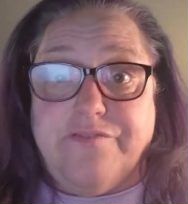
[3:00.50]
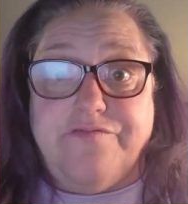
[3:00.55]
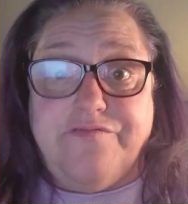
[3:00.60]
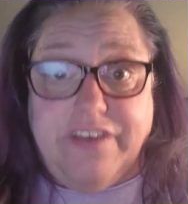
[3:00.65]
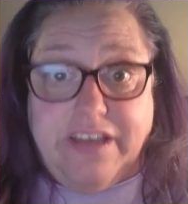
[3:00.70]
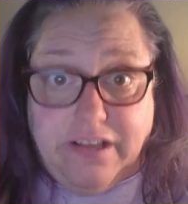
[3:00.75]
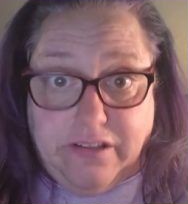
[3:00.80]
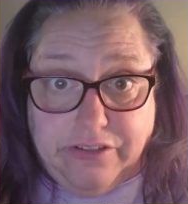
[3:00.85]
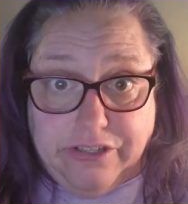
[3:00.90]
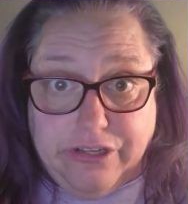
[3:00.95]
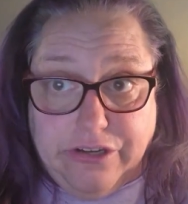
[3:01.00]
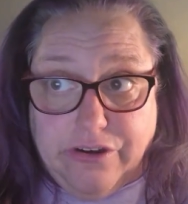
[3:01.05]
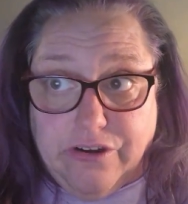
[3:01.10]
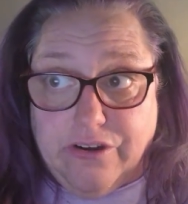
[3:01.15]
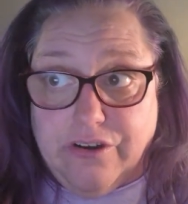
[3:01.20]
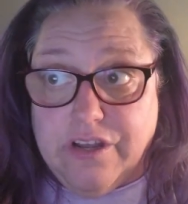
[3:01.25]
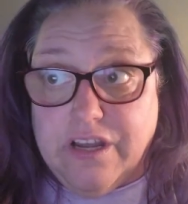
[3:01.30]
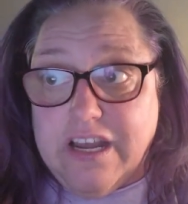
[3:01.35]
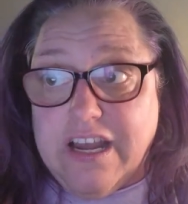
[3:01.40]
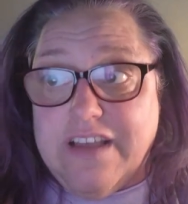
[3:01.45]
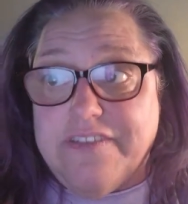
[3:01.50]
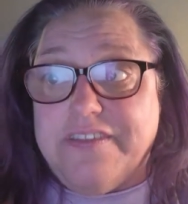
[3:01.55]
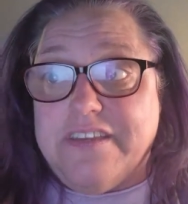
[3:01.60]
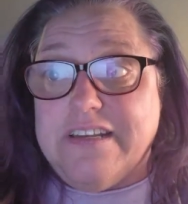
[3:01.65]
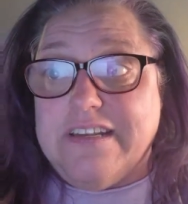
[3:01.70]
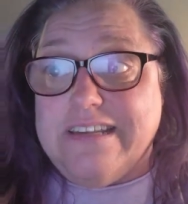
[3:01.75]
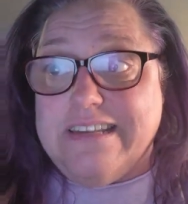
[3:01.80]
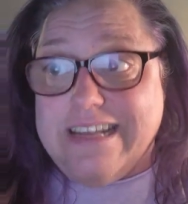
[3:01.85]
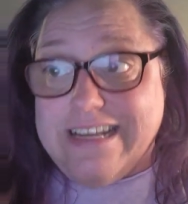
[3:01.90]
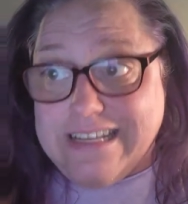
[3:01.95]
failure.
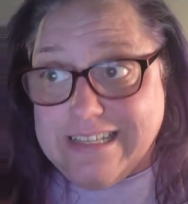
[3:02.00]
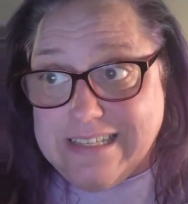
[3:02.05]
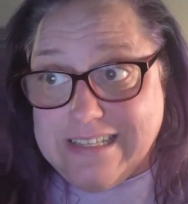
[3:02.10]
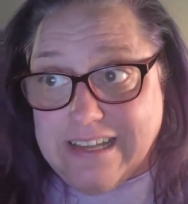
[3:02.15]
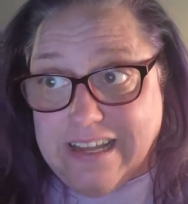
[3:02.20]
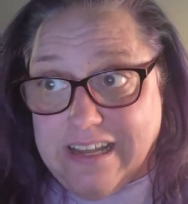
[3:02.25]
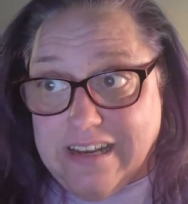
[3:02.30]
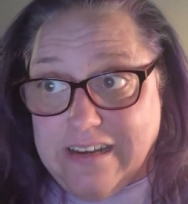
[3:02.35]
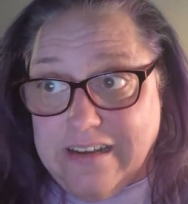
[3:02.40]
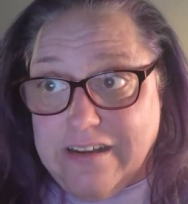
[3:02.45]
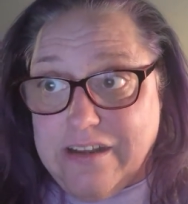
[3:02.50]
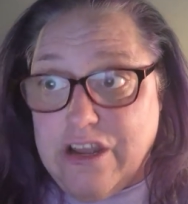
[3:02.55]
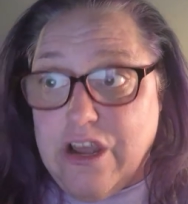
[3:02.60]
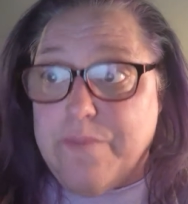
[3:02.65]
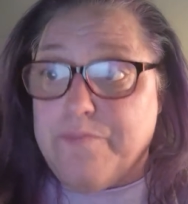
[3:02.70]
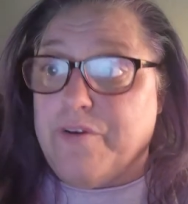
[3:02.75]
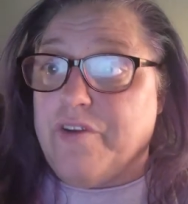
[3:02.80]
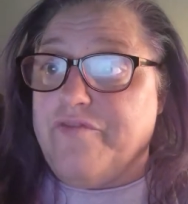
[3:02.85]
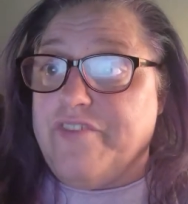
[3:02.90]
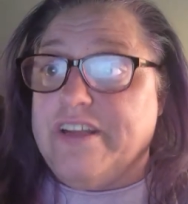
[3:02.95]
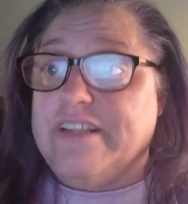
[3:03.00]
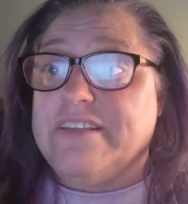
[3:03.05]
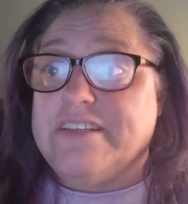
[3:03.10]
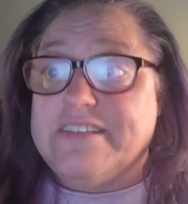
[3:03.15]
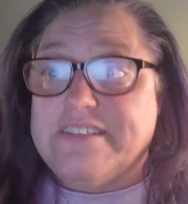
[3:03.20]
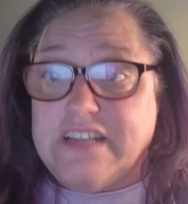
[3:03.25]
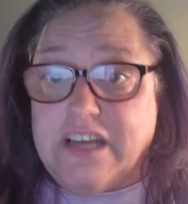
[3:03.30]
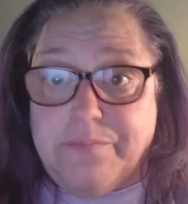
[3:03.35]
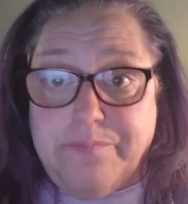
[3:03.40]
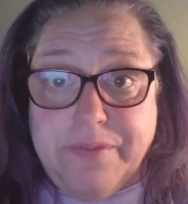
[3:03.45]
The Nissen prevents
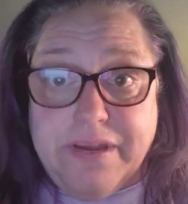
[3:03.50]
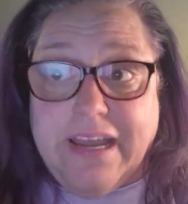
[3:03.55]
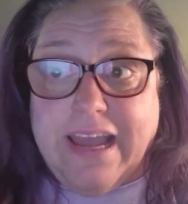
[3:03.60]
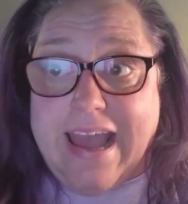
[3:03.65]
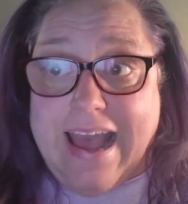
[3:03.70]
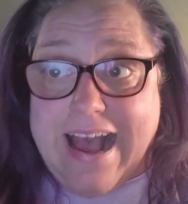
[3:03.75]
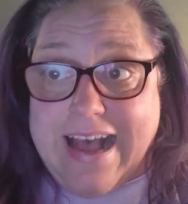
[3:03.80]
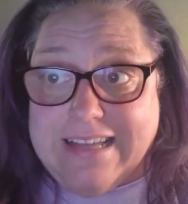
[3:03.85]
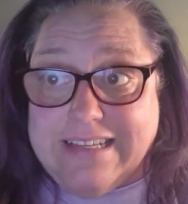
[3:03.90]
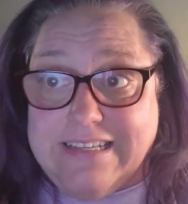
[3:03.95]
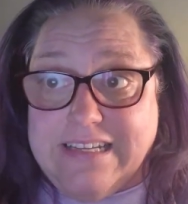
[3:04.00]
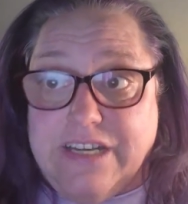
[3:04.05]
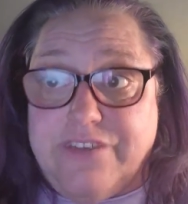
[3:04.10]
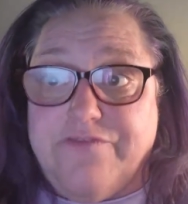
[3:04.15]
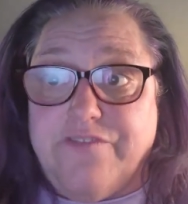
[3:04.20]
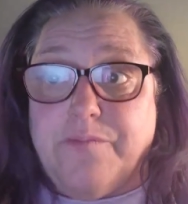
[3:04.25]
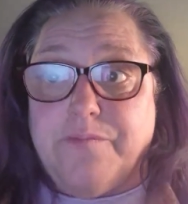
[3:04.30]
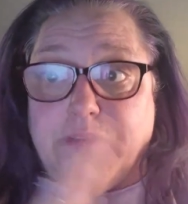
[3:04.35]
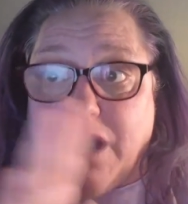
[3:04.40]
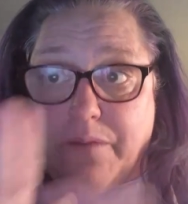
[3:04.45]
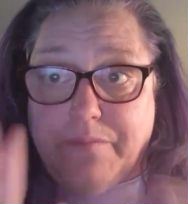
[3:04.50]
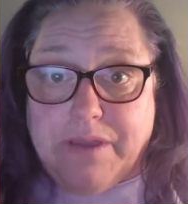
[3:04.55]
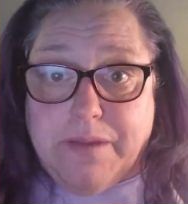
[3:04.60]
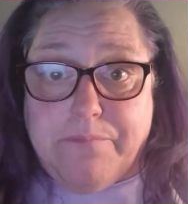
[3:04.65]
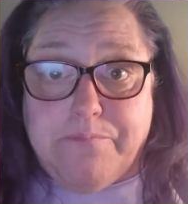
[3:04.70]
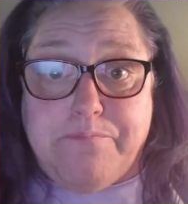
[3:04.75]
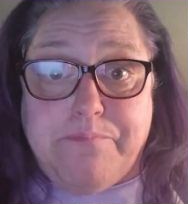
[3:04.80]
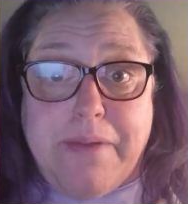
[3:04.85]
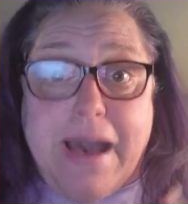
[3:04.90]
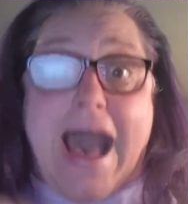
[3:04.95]
stomach acid from
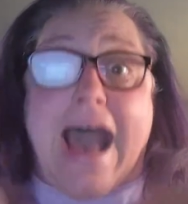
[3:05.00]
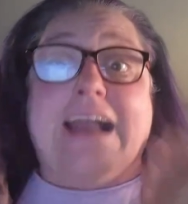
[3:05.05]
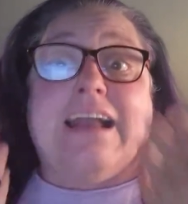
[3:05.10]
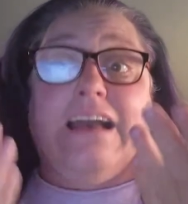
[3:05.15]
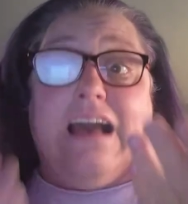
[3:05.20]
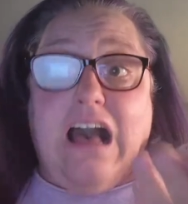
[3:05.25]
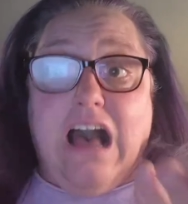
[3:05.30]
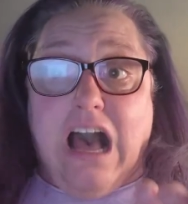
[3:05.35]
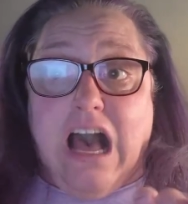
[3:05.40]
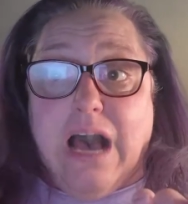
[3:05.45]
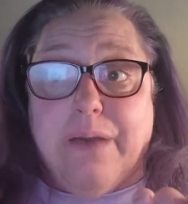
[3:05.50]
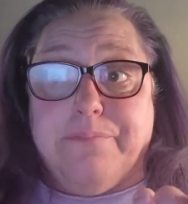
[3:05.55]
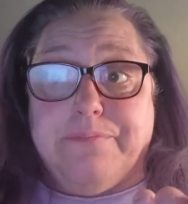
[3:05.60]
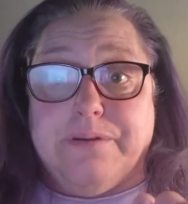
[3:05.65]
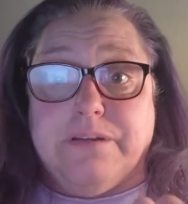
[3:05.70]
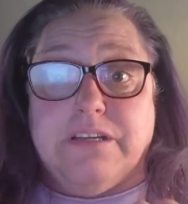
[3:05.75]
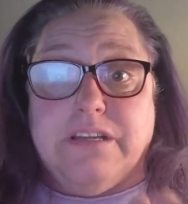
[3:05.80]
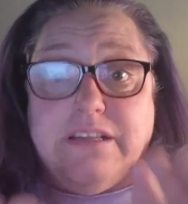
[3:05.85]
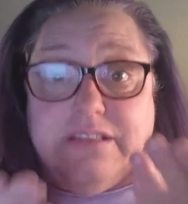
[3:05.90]
coming back up